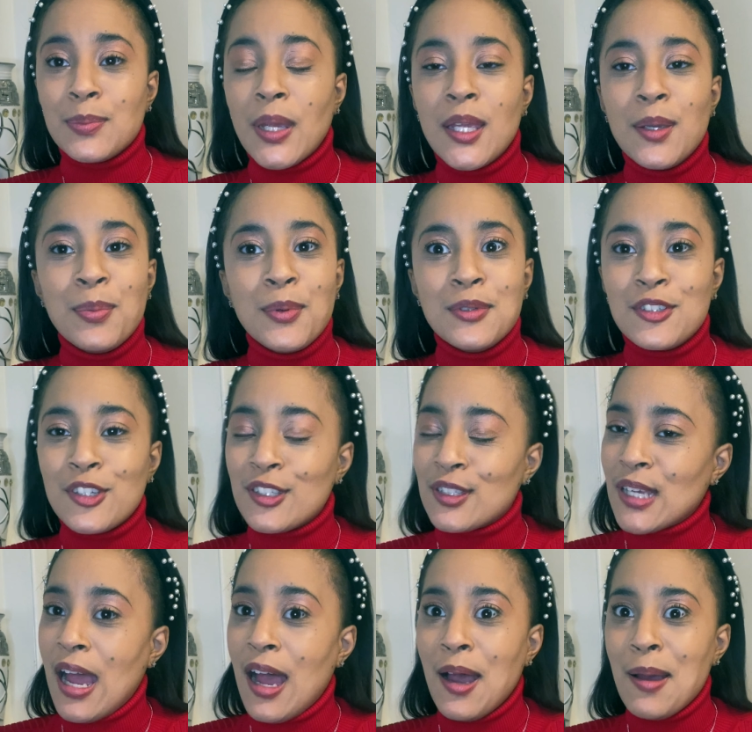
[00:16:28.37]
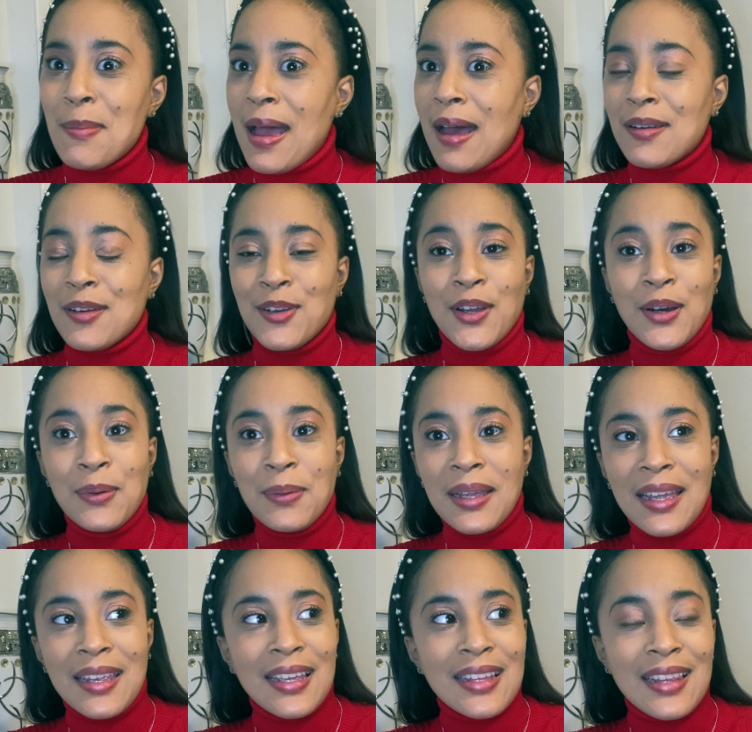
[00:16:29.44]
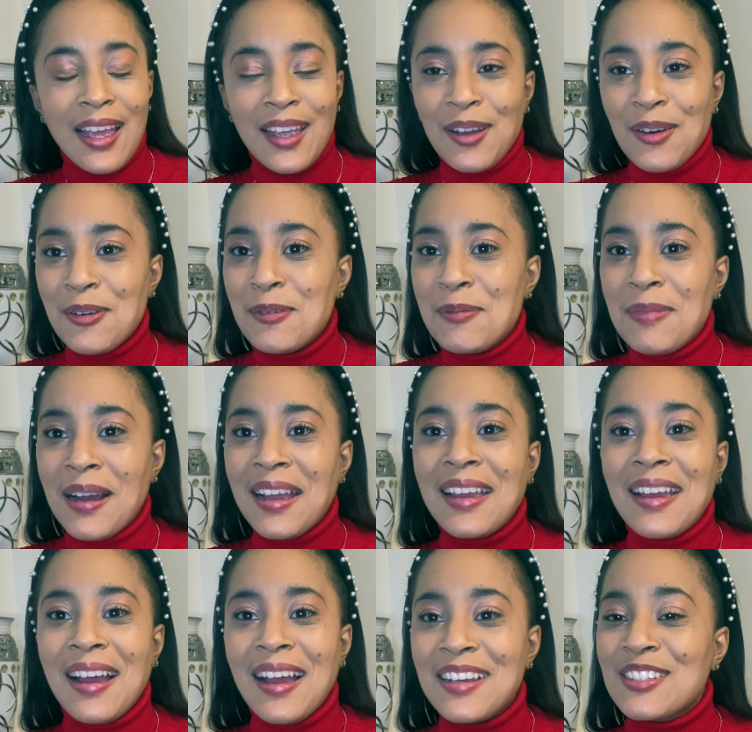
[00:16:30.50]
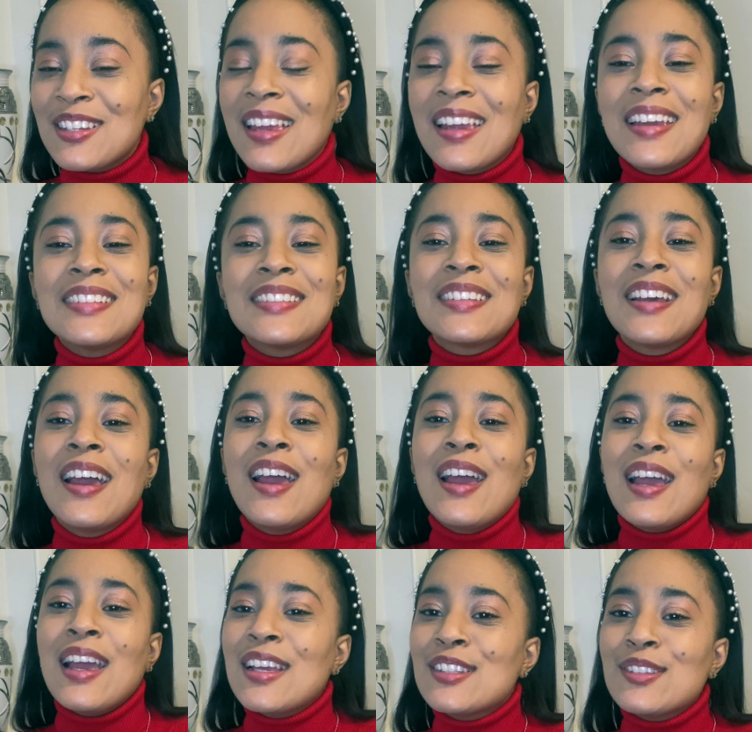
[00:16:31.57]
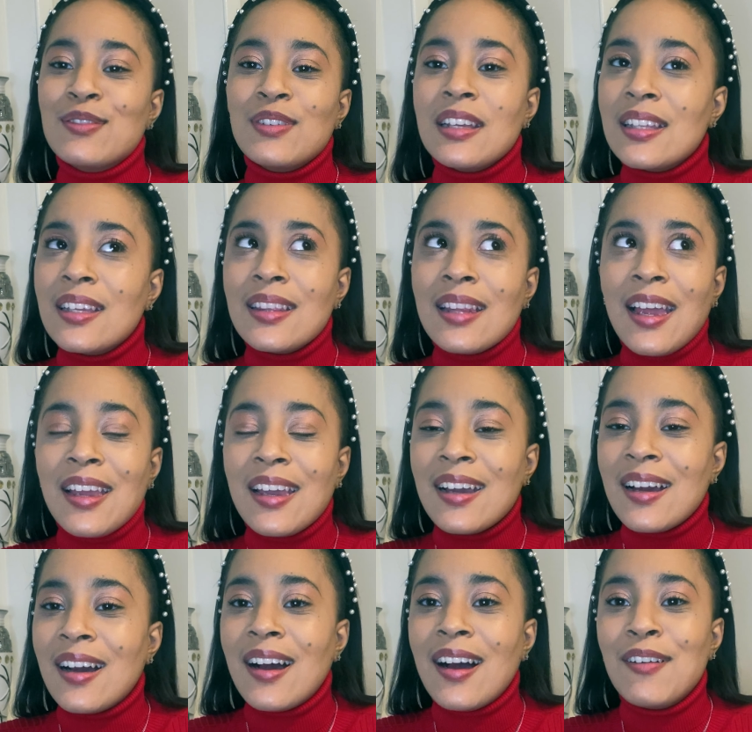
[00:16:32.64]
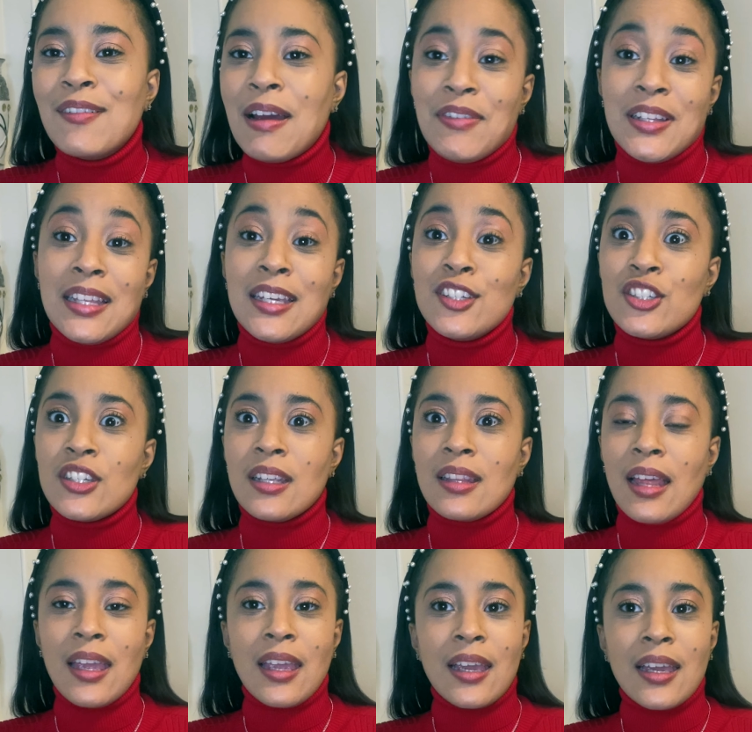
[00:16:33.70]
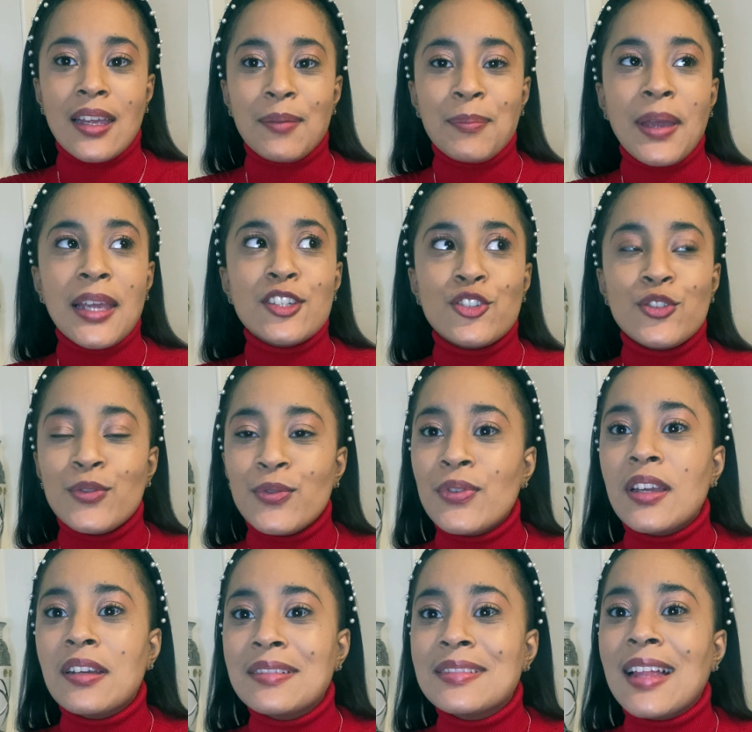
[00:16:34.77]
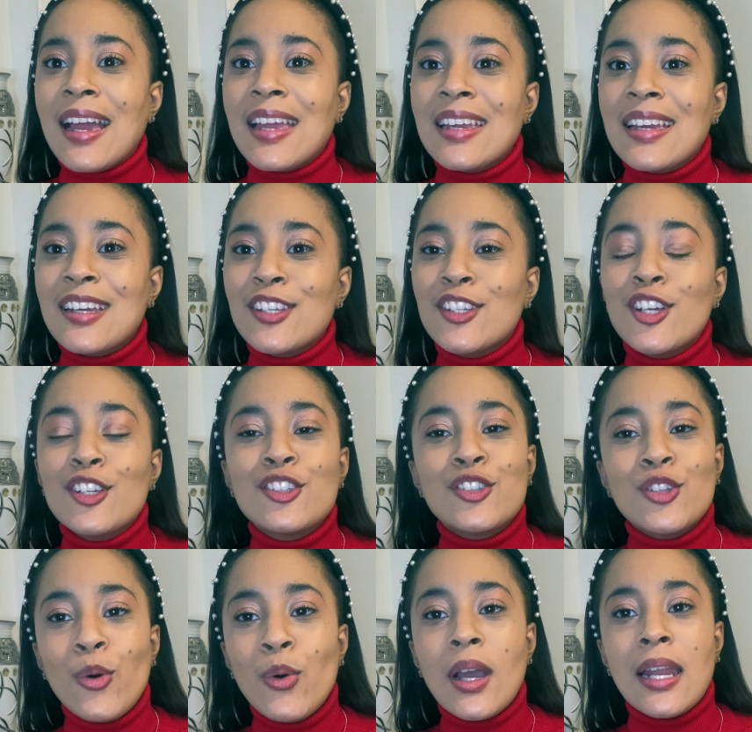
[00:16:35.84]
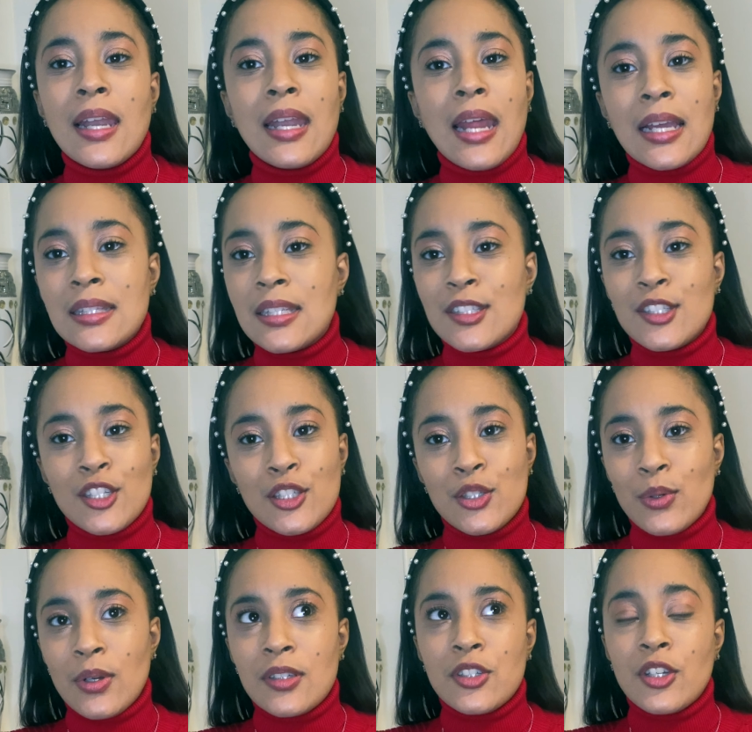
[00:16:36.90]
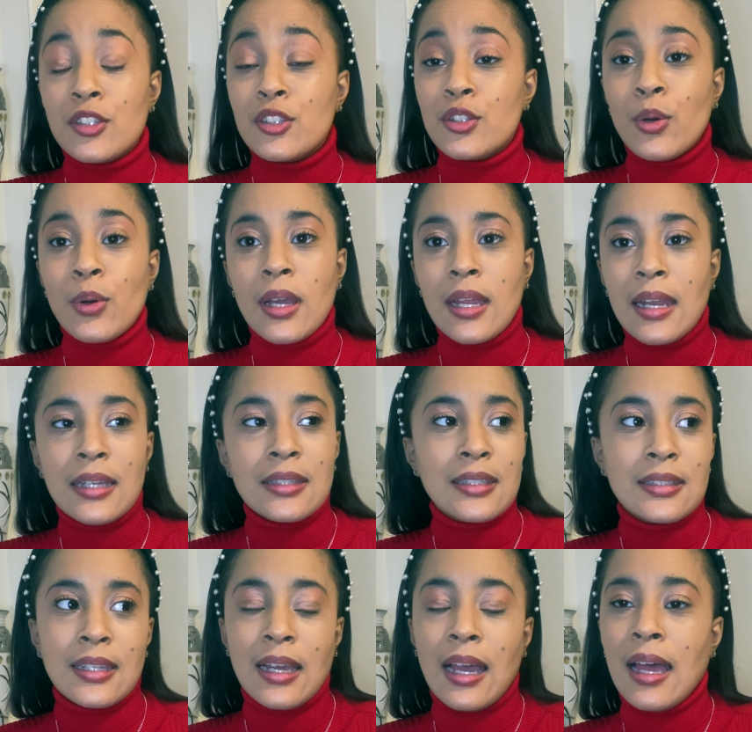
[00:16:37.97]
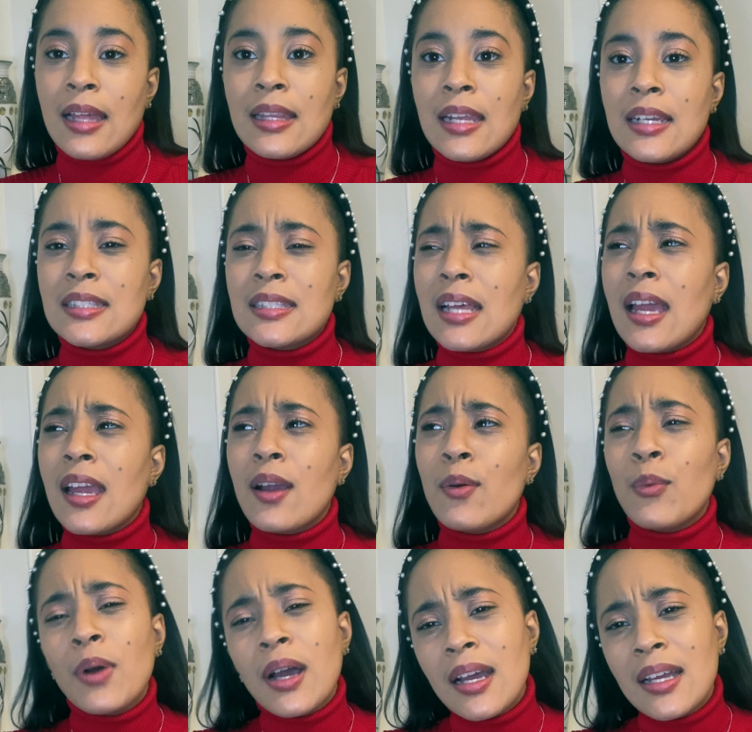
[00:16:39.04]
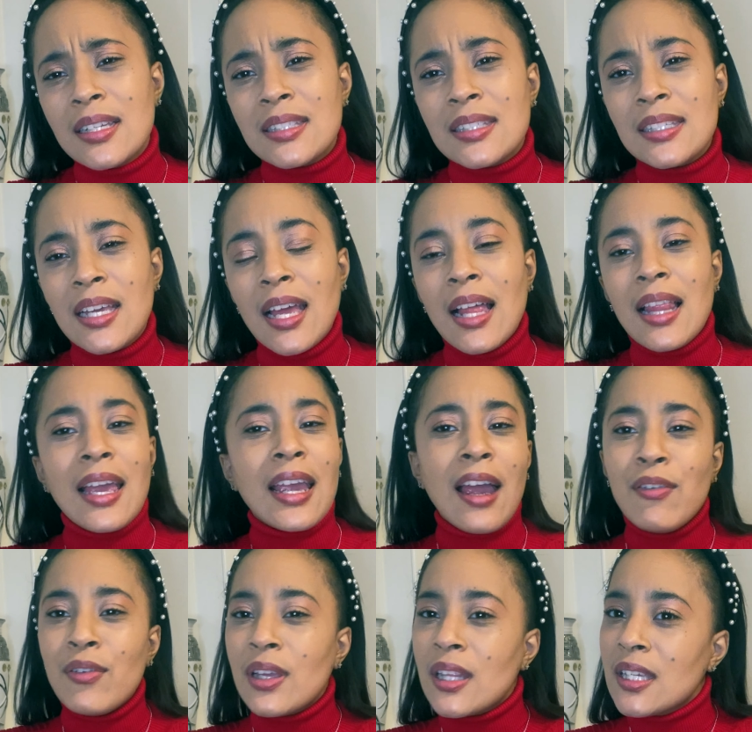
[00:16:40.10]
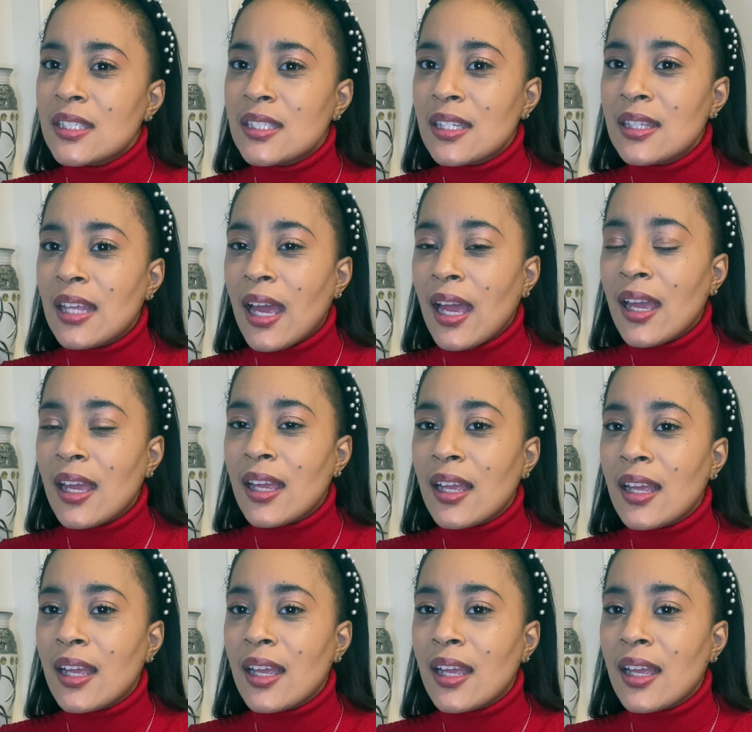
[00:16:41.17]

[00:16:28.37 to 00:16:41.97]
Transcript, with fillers: People just come out of nowhere and you're like, oh my gosh, like it's it's really like a revelation. Like it makes you feel like you're so connected to source. You're so connected to God that it's like, what? Like I really did that?